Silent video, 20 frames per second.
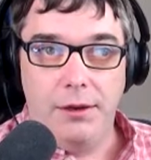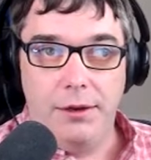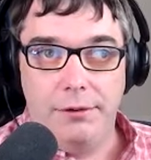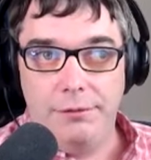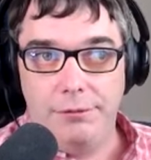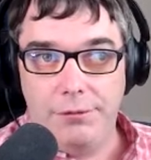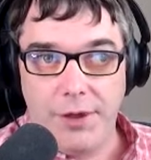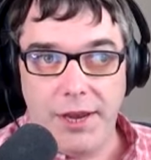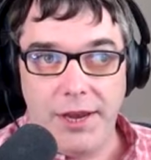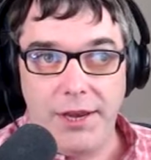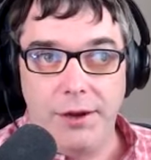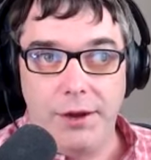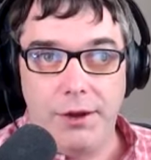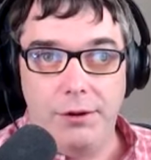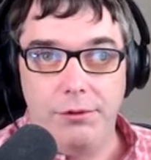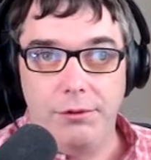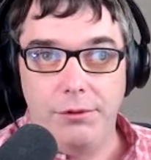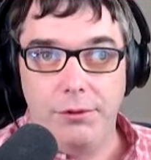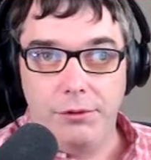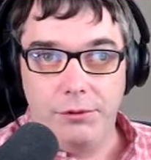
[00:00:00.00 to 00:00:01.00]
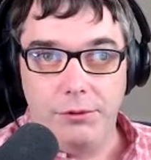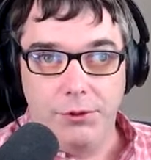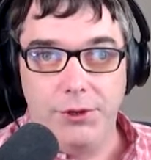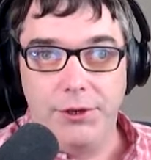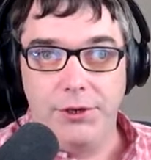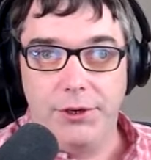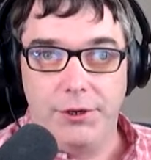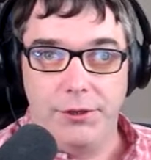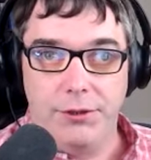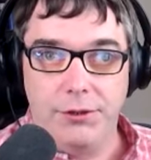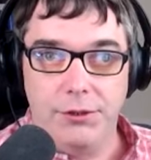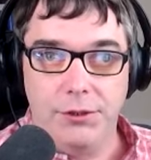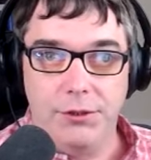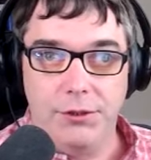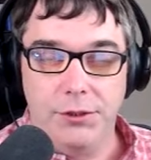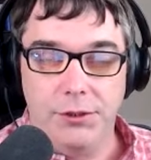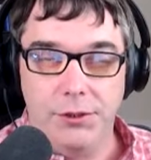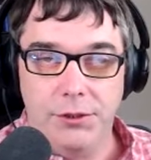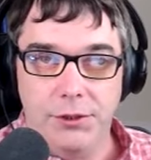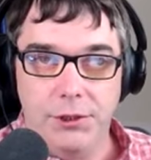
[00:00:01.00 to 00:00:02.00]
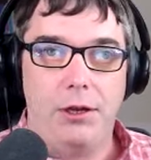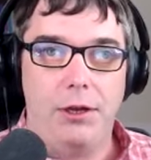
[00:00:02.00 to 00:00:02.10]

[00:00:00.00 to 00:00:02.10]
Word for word: You know, they know, the Lord knows.